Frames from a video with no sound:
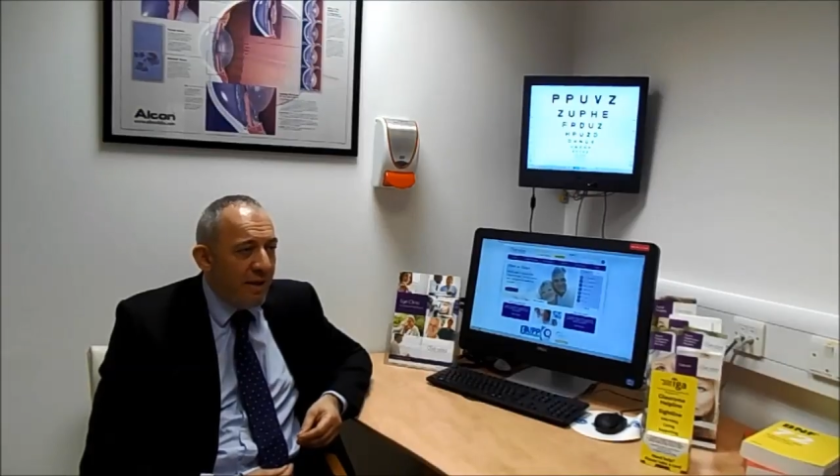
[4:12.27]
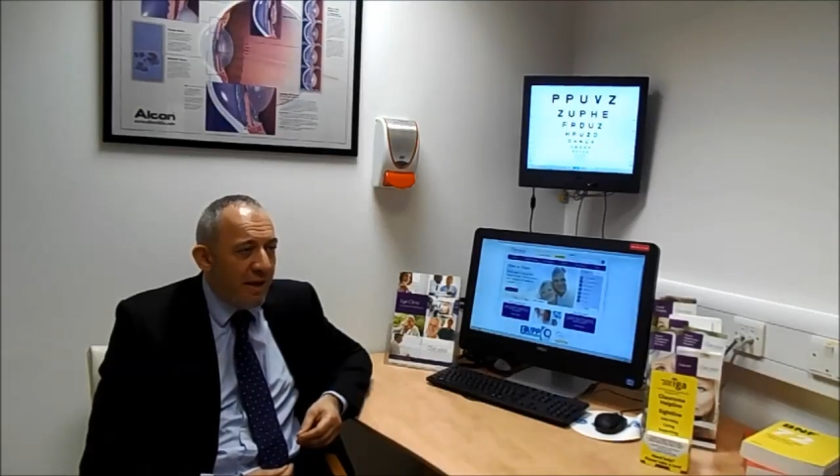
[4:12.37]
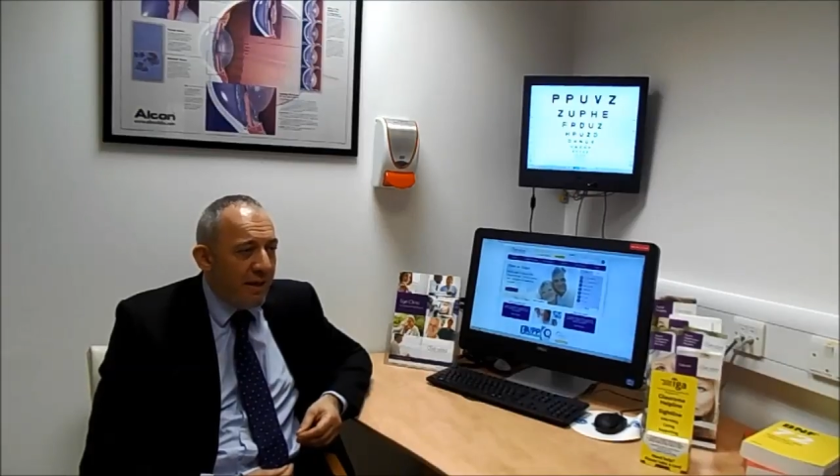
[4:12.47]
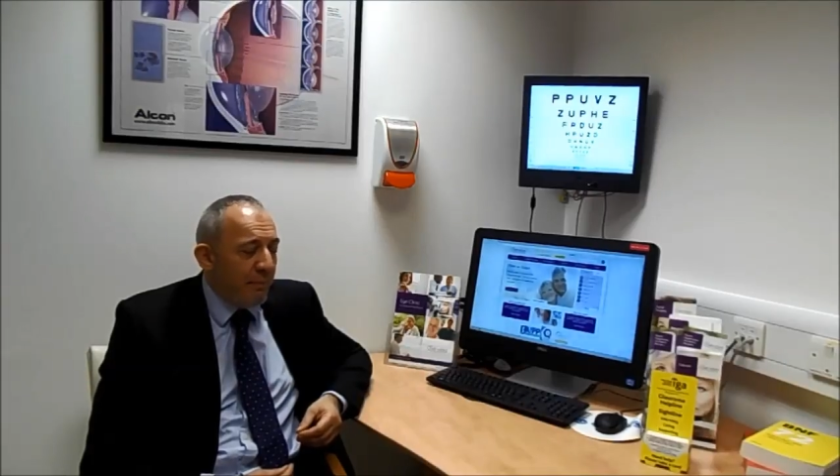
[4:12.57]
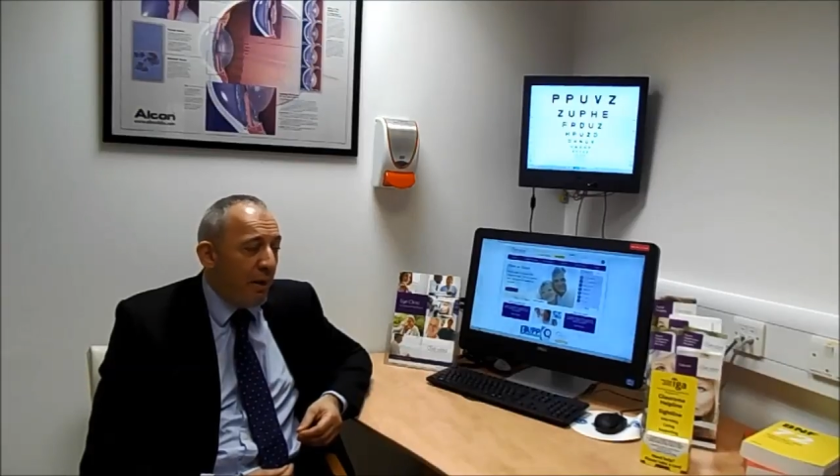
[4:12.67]

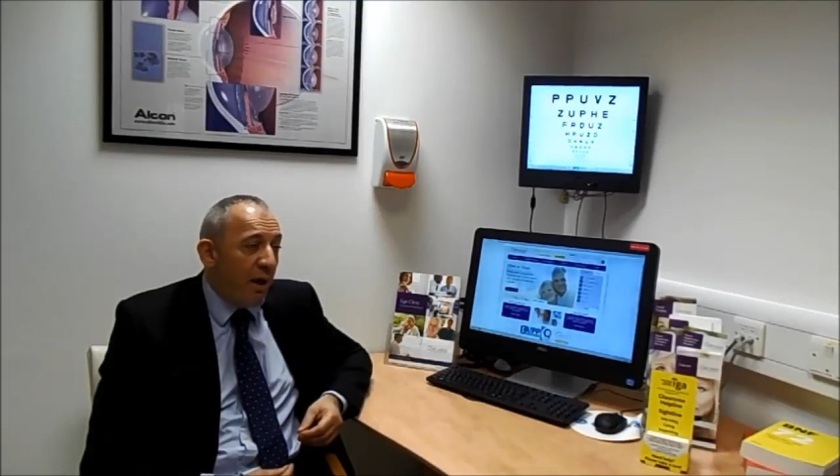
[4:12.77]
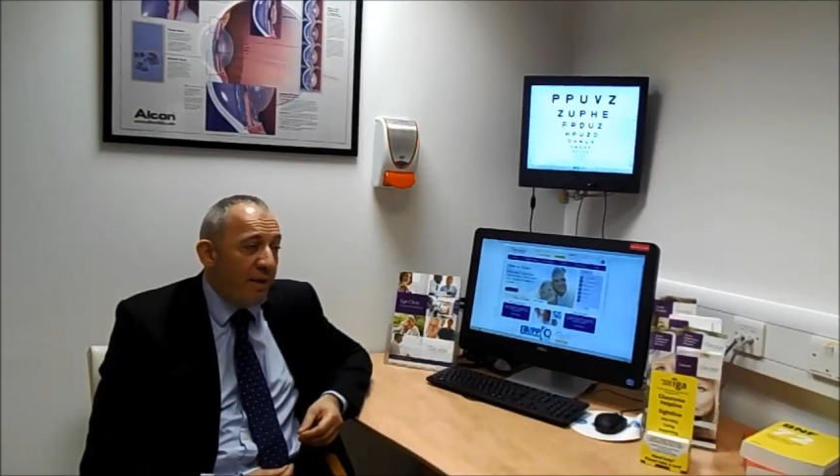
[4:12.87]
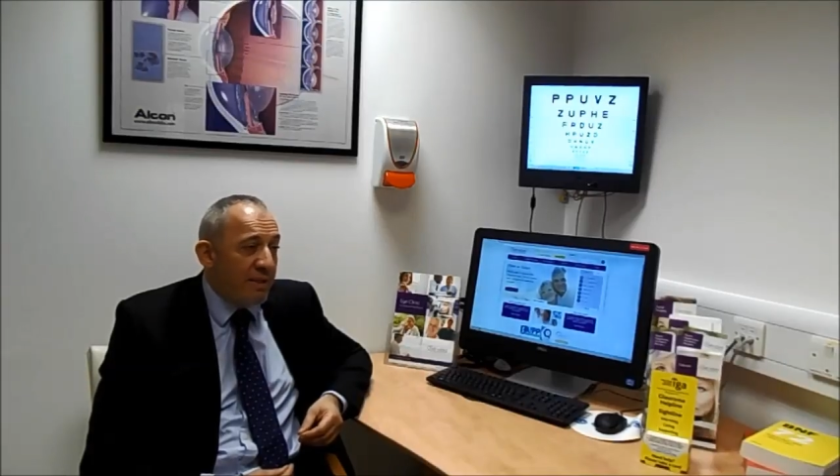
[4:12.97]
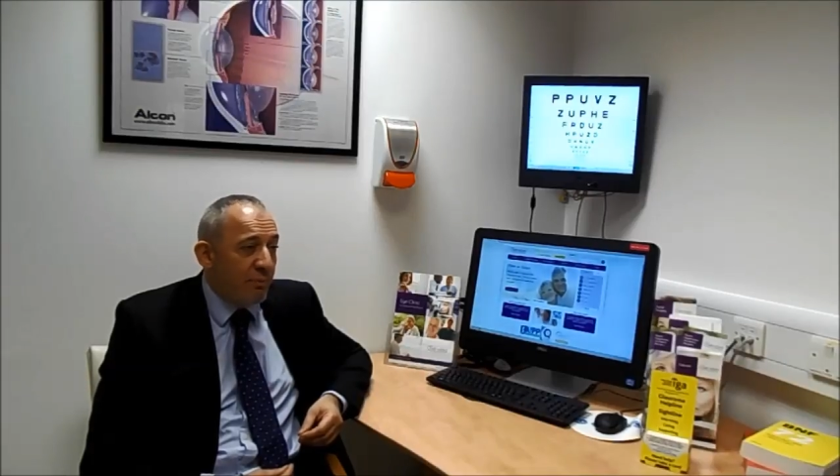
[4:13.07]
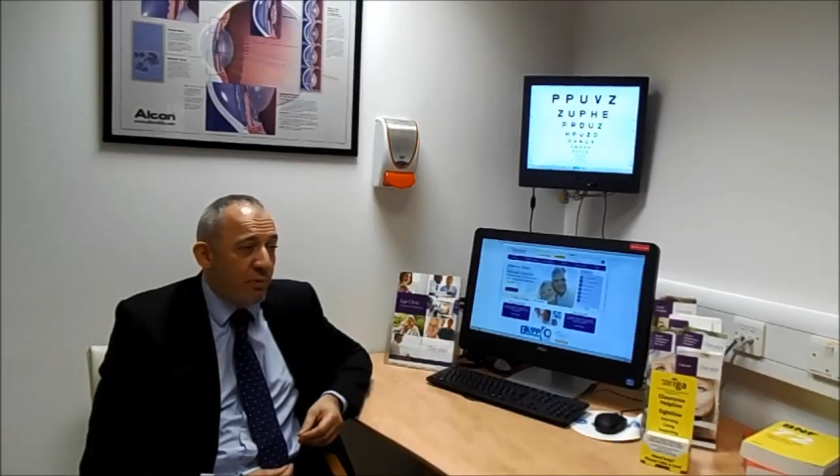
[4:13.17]
any
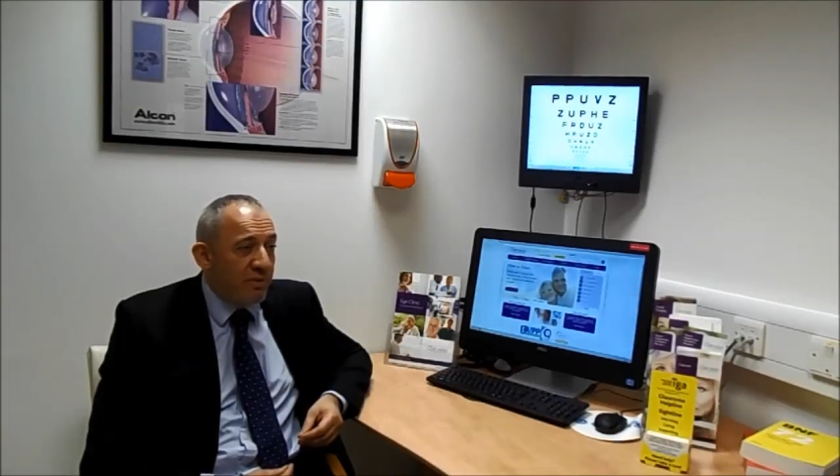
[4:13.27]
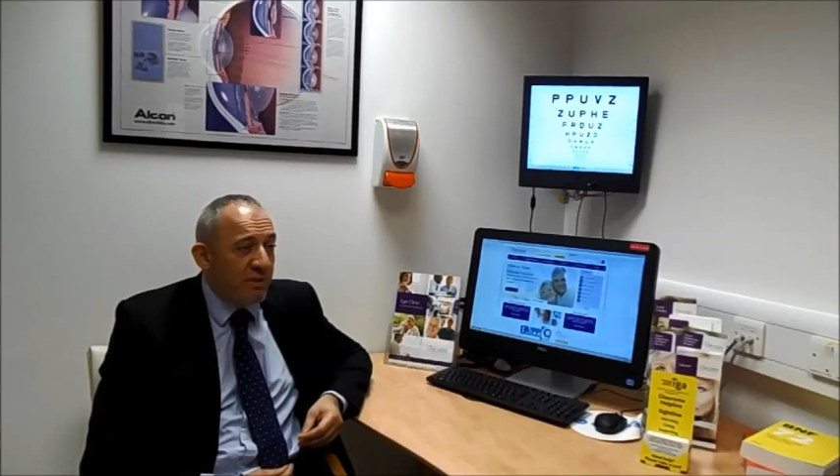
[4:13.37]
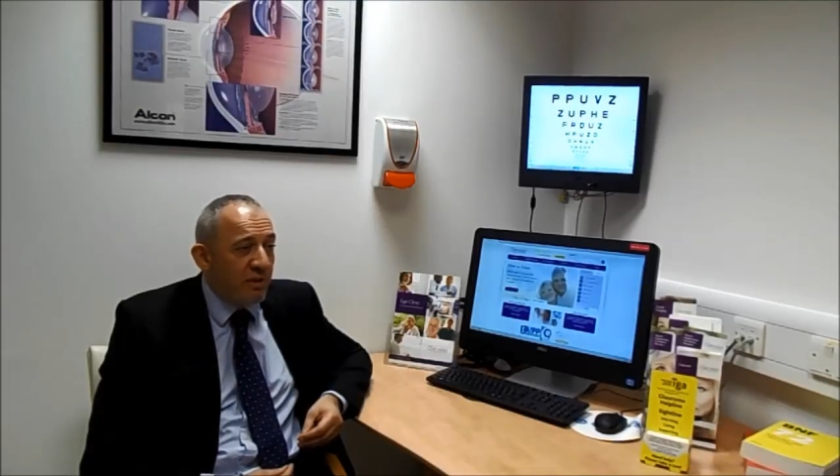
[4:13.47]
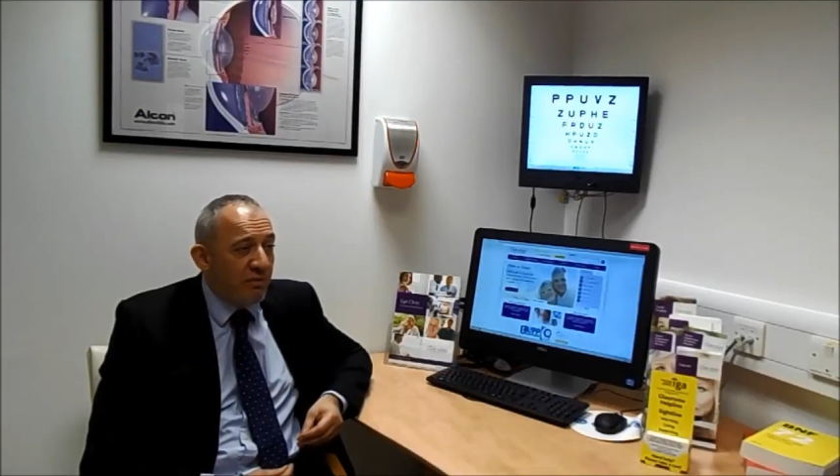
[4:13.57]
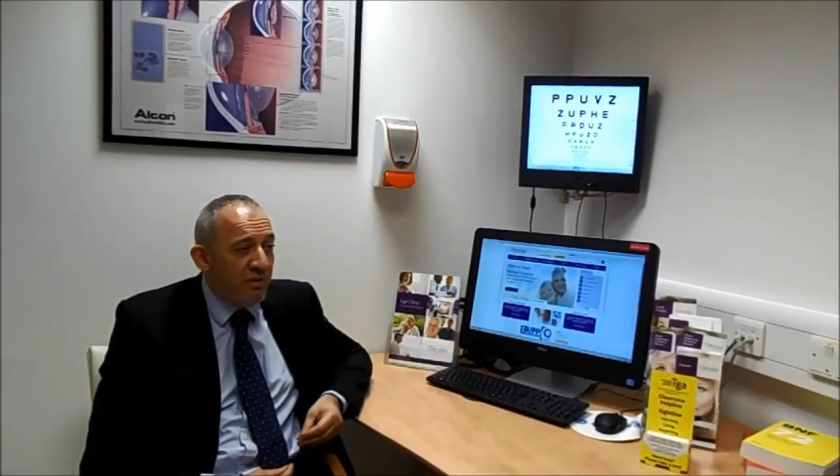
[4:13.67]
blind spots
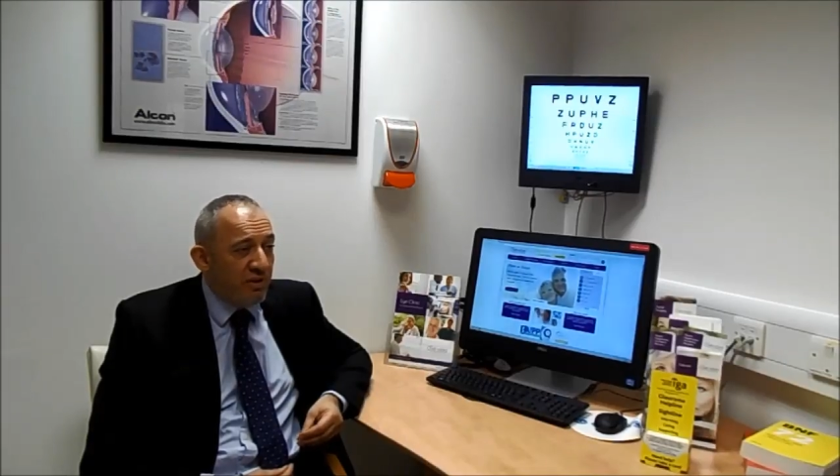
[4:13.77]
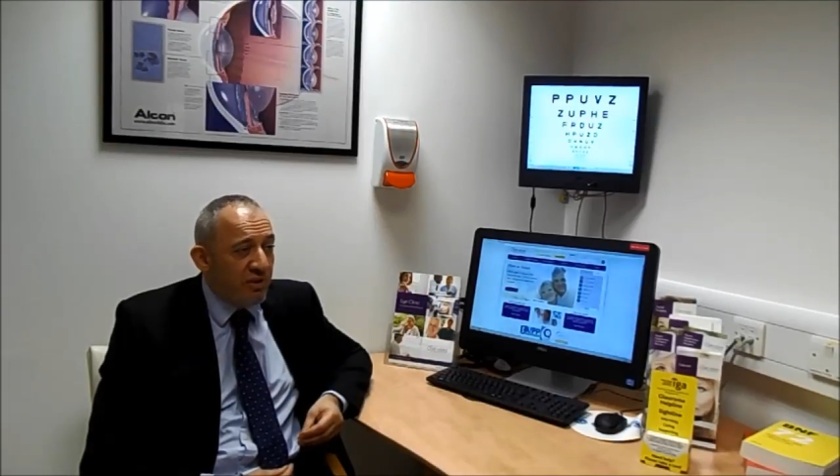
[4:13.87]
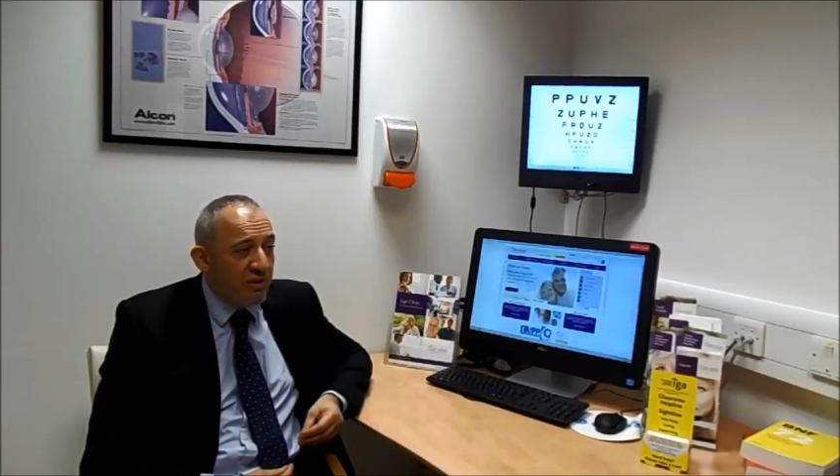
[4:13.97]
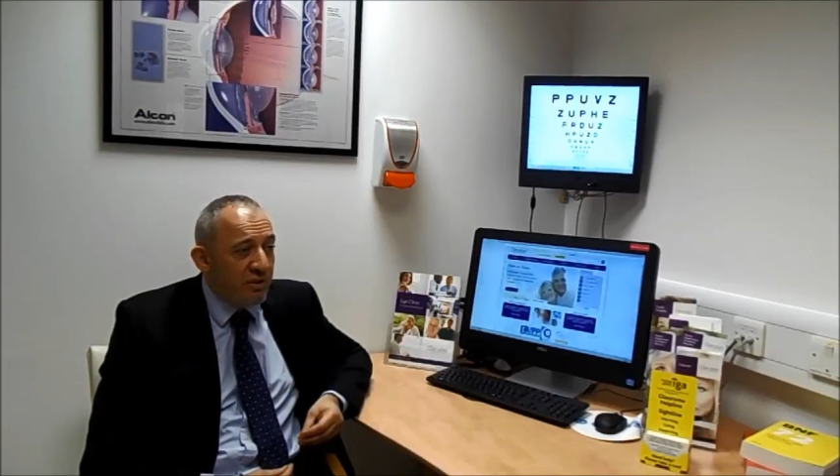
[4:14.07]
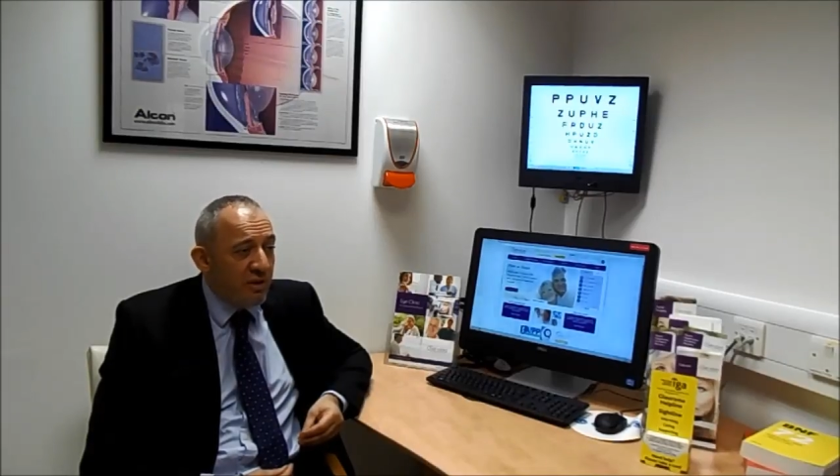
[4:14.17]
in your vision,